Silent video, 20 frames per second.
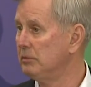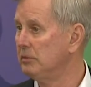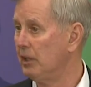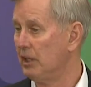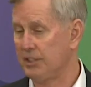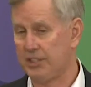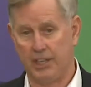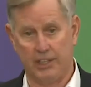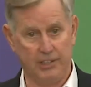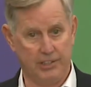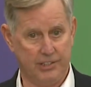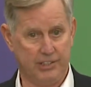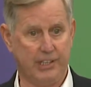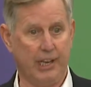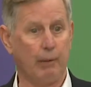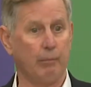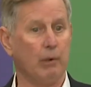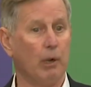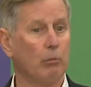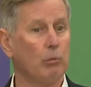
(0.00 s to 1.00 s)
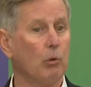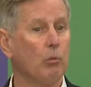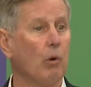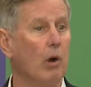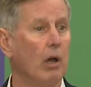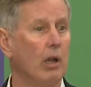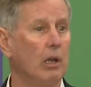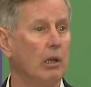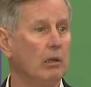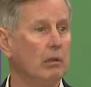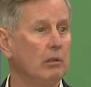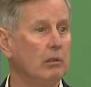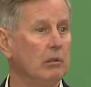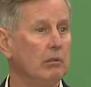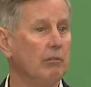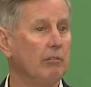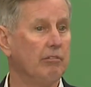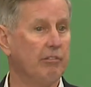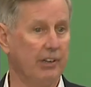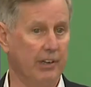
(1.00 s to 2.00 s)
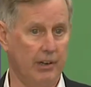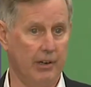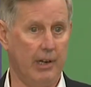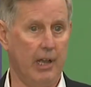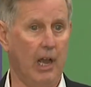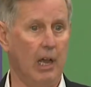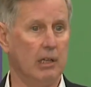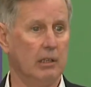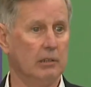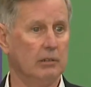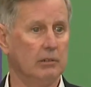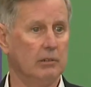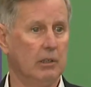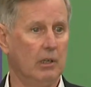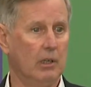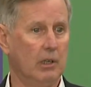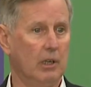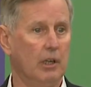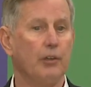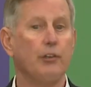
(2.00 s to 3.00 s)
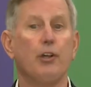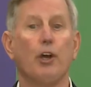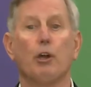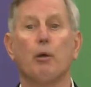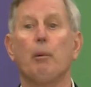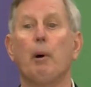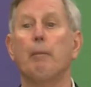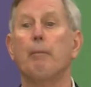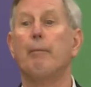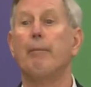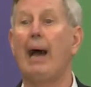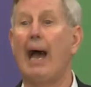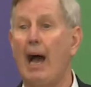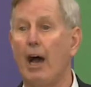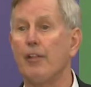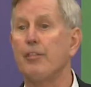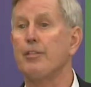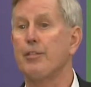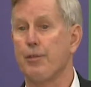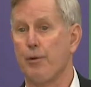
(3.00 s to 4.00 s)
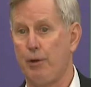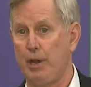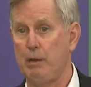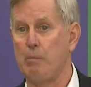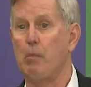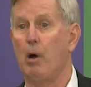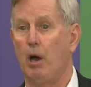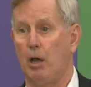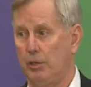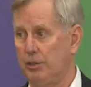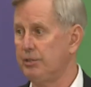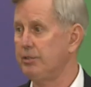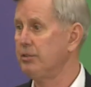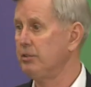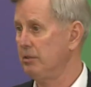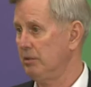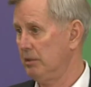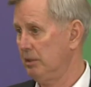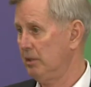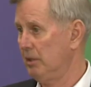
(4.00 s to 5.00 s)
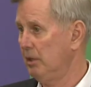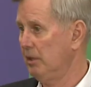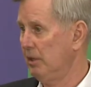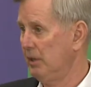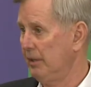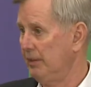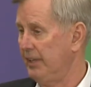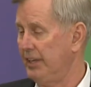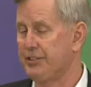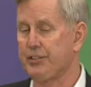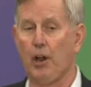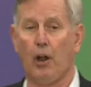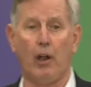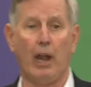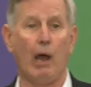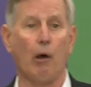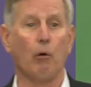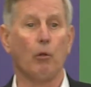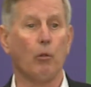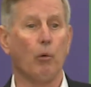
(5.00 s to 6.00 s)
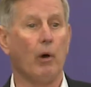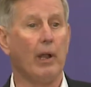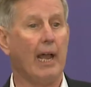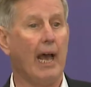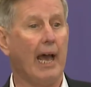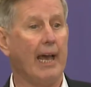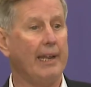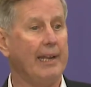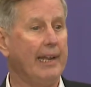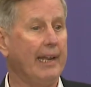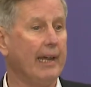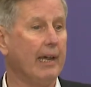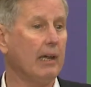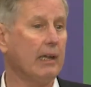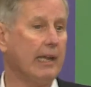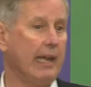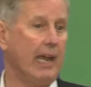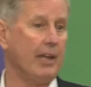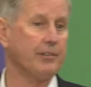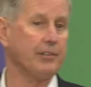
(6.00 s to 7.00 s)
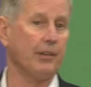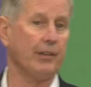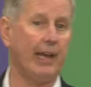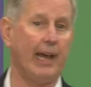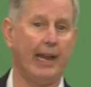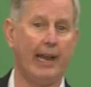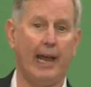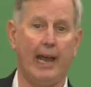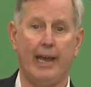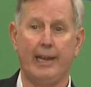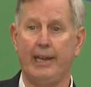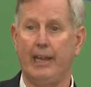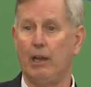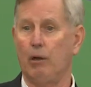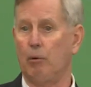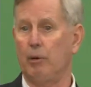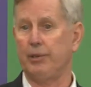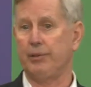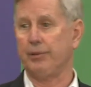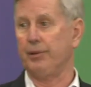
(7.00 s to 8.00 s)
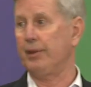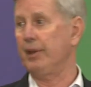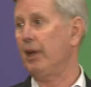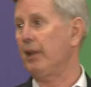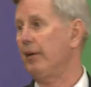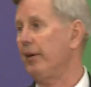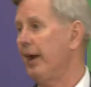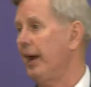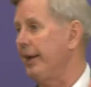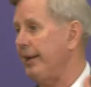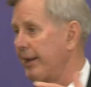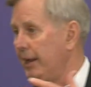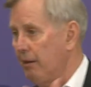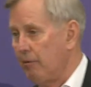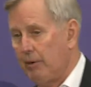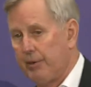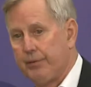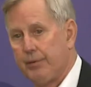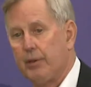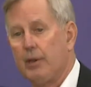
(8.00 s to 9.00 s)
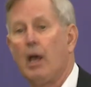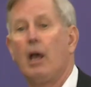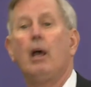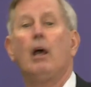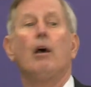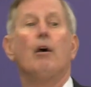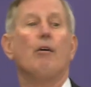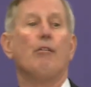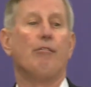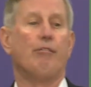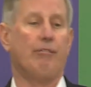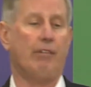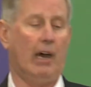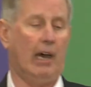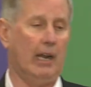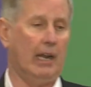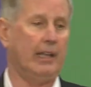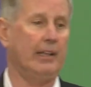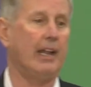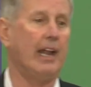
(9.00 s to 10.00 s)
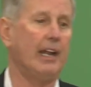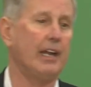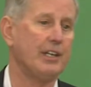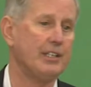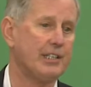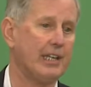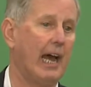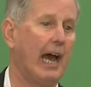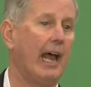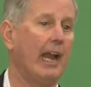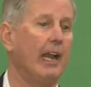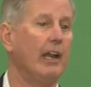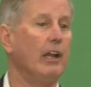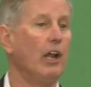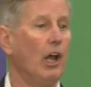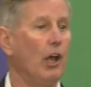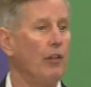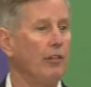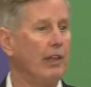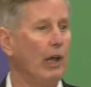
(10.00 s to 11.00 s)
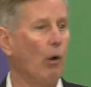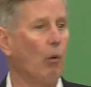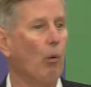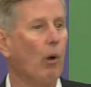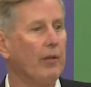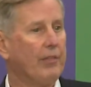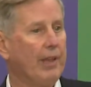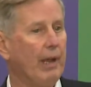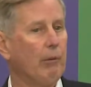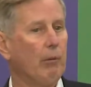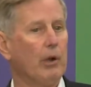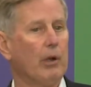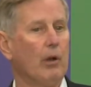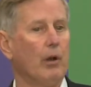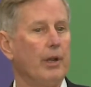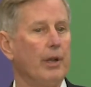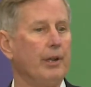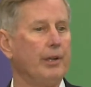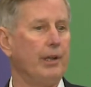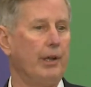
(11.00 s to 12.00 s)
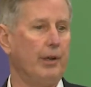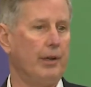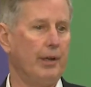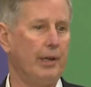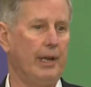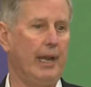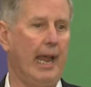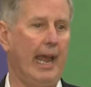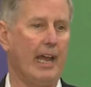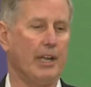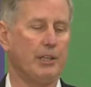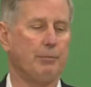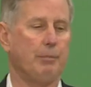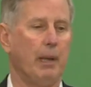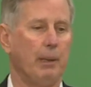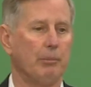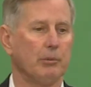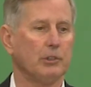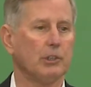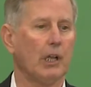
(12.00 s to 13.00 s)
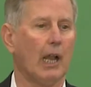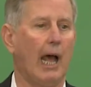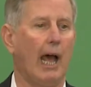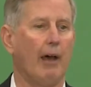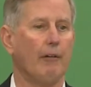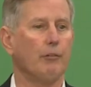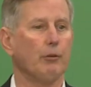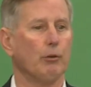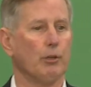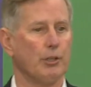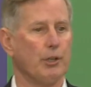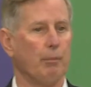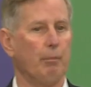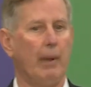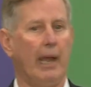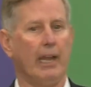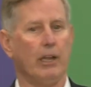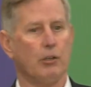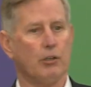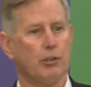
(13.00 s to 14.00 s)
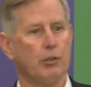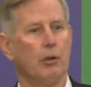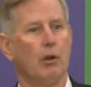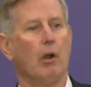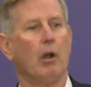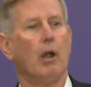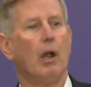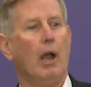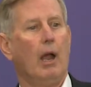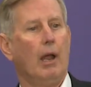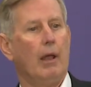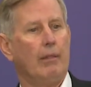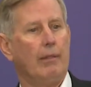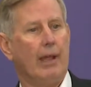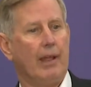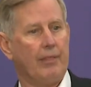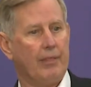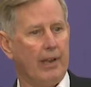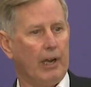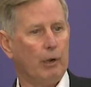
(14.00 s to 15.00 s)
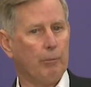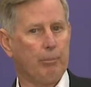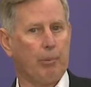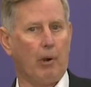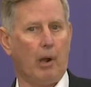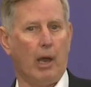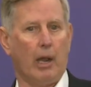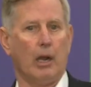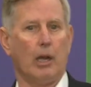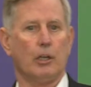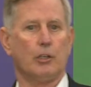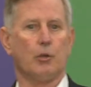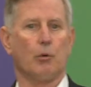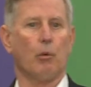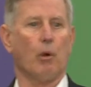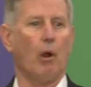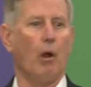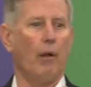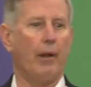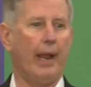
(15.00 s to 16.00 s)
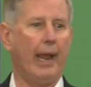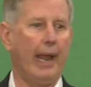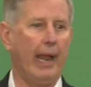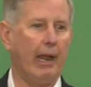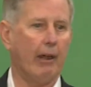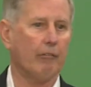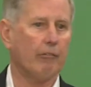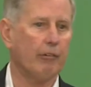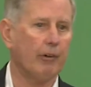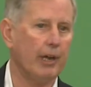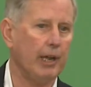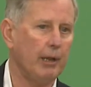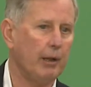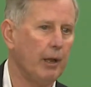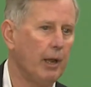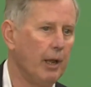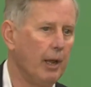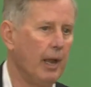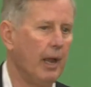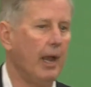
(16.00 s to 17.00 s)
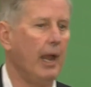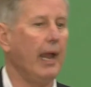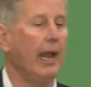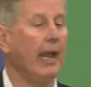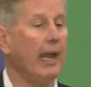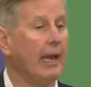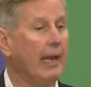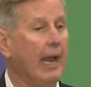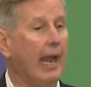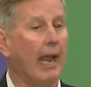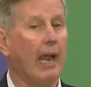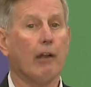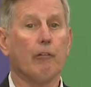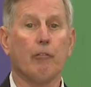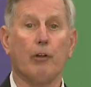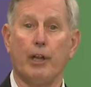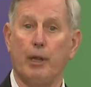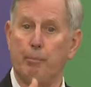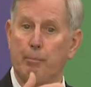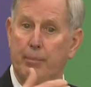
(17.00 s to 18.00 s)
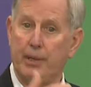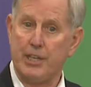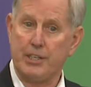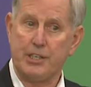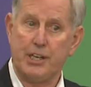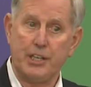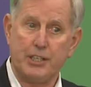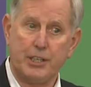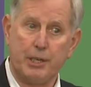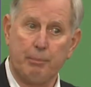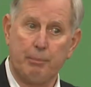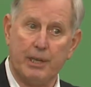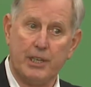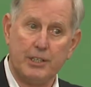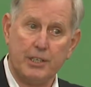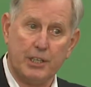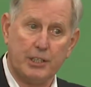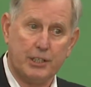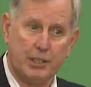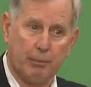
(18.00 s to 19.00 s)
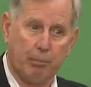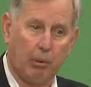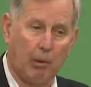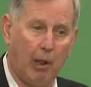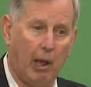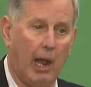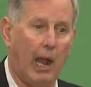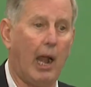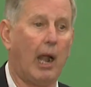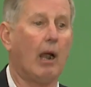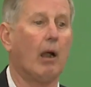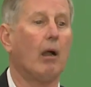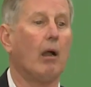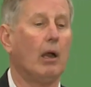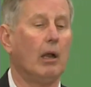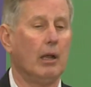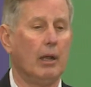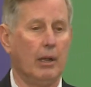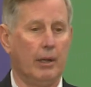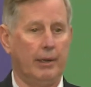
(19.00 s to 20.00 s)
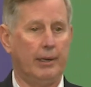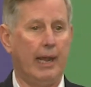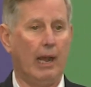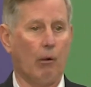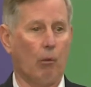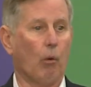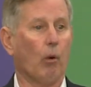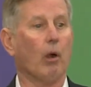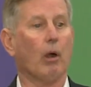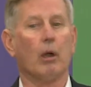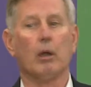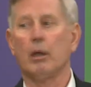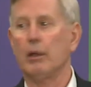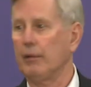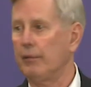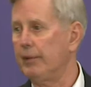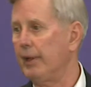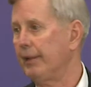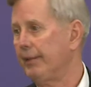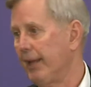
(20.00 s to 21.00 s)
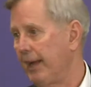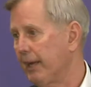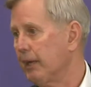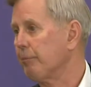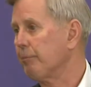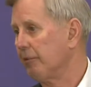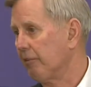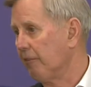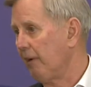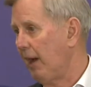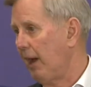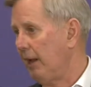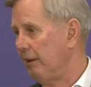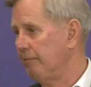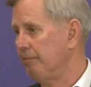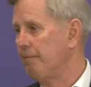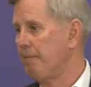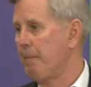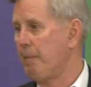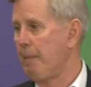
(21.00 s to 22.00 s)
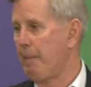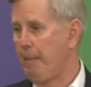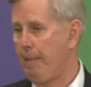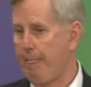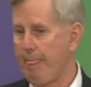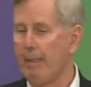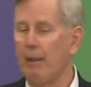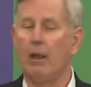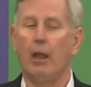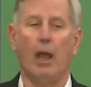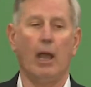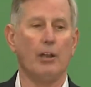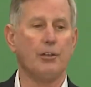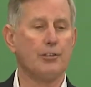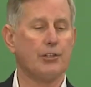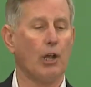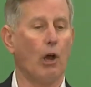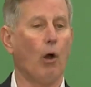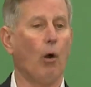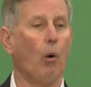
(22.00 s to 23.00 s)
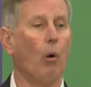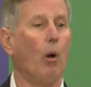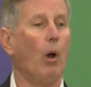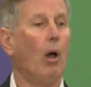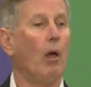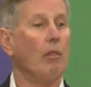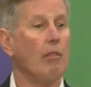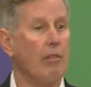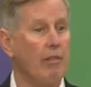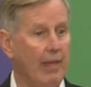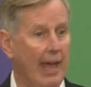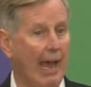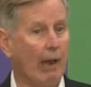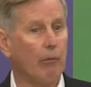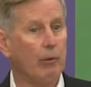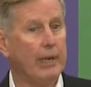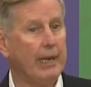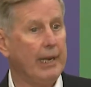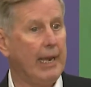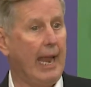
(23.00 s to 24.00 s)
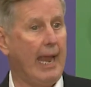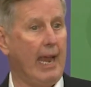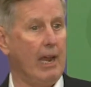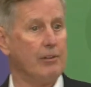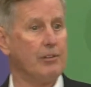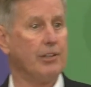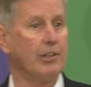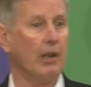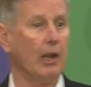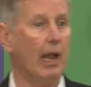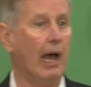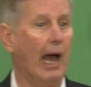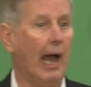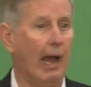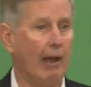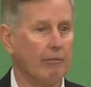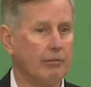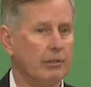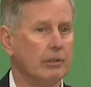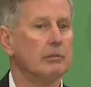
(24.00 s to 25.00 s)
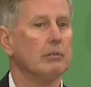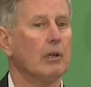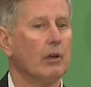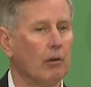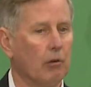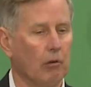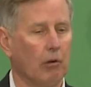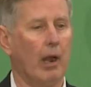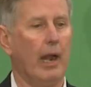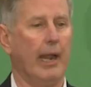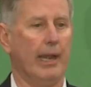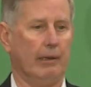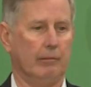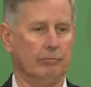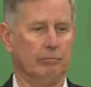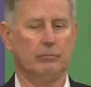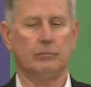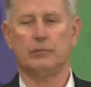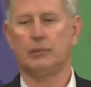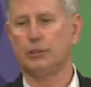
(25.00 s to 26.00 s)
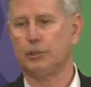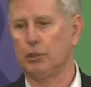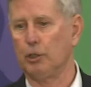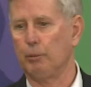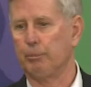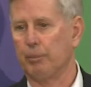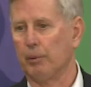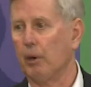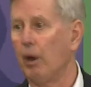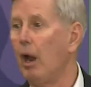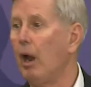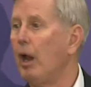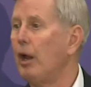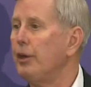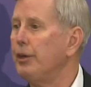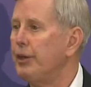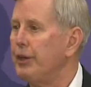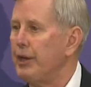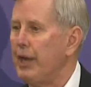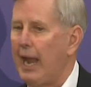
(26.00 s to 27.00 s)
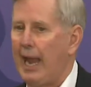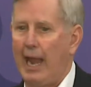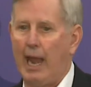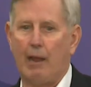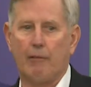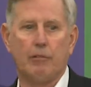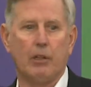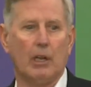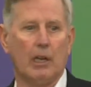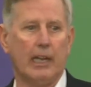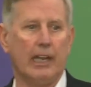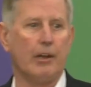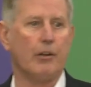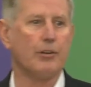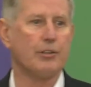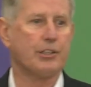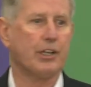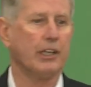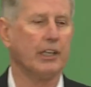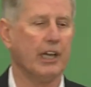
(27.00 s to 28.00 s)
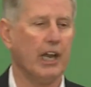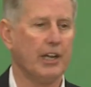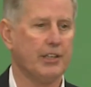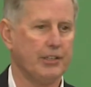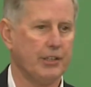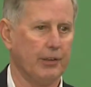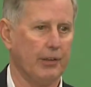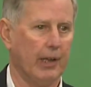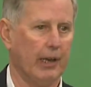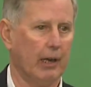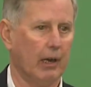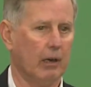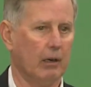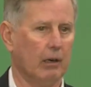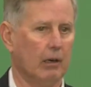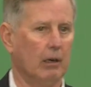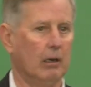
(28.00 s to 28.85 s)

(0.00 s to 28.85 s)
I said, step number 1, figure it out. Took them about 3 months. They started out with one idea, canceled that idea, went to another idea, went to another. Finally, they decided that what they were going to do to enhance people's lives was to make sure that their products were on in every business-to-business supplier network that they could provide. And so that would enhance the lives. Great, super. Do you have the leaders to get you there?